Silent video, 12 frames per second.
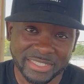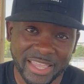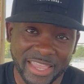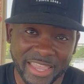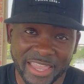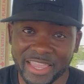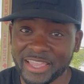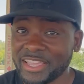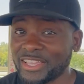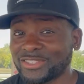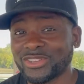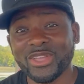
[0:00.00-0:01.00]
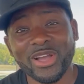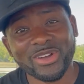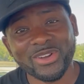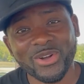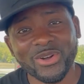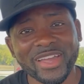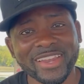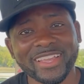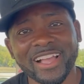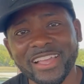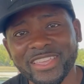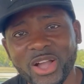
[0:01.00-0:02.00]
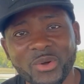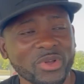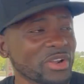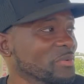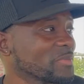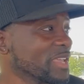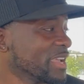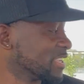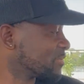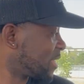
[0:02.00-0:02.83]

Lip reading: thing, so y'all can go ahead and cock y'all one of them things,